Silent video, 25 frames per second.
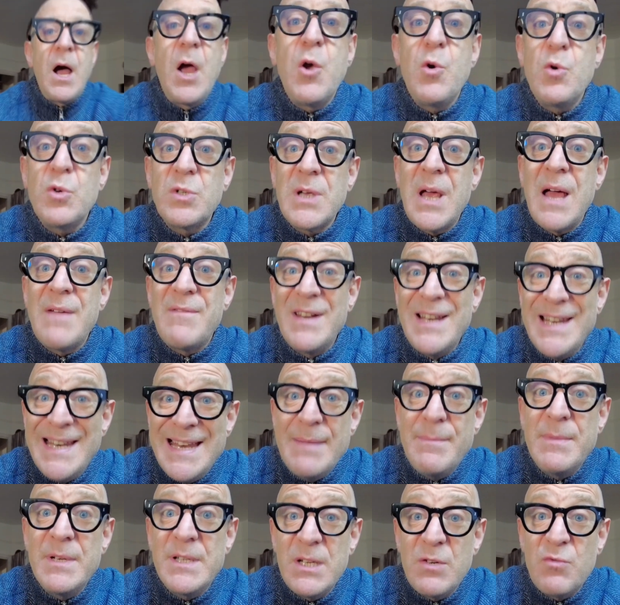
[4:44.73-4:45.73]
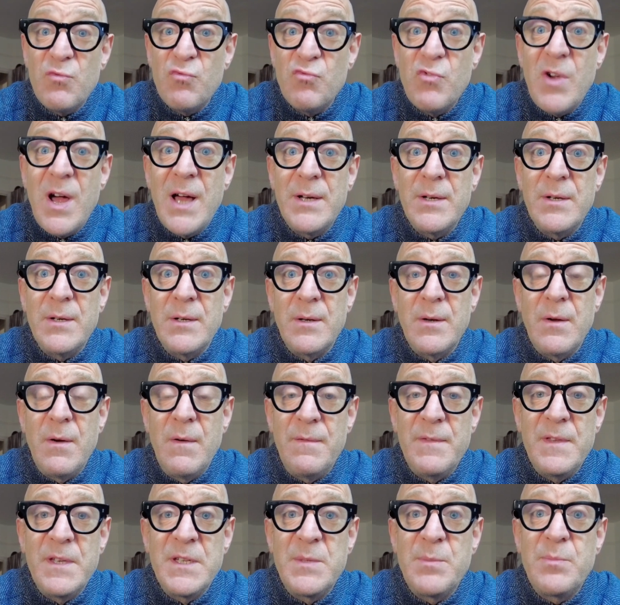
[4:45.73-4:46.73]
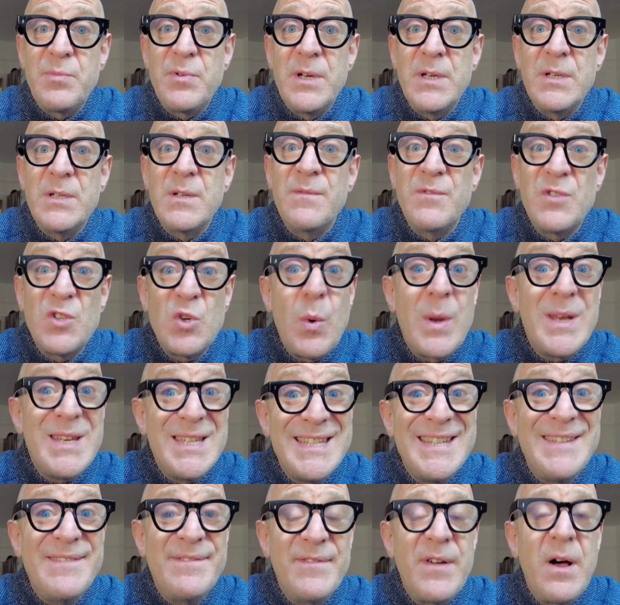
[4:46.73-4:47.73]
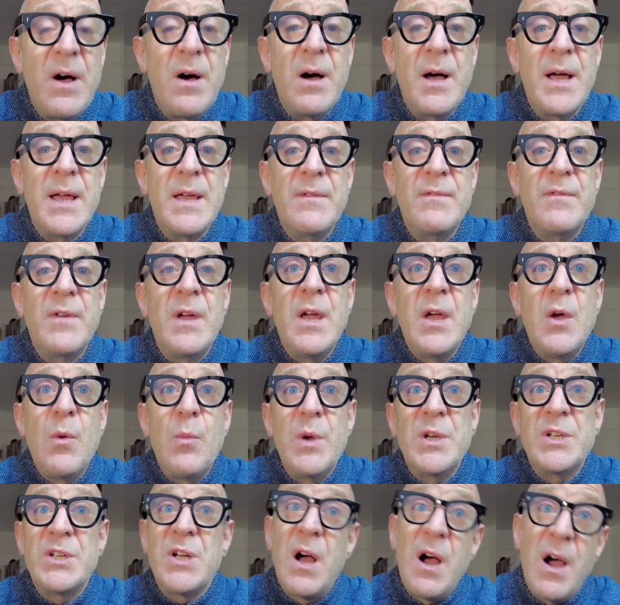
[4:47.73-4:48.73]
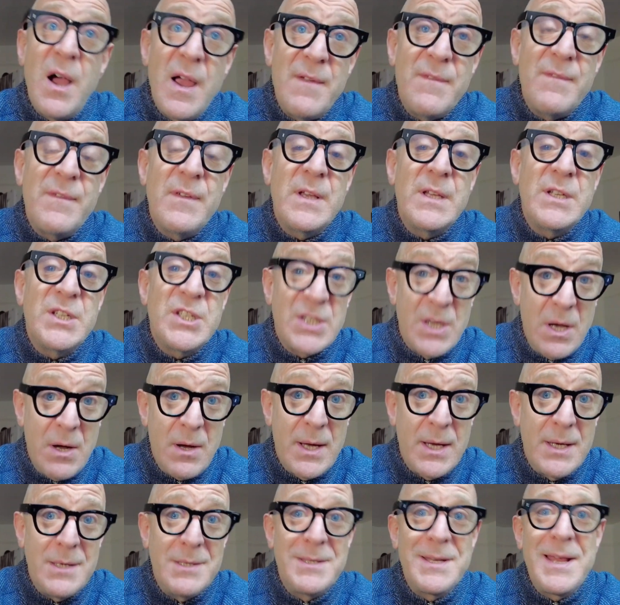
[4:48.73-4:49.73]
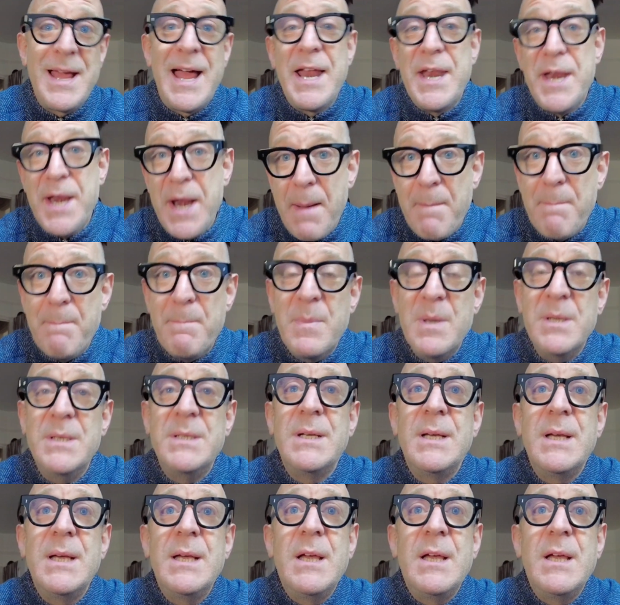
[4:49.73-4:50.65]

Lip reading: I also have a limited run of this print of 25, which I've signed and numbered,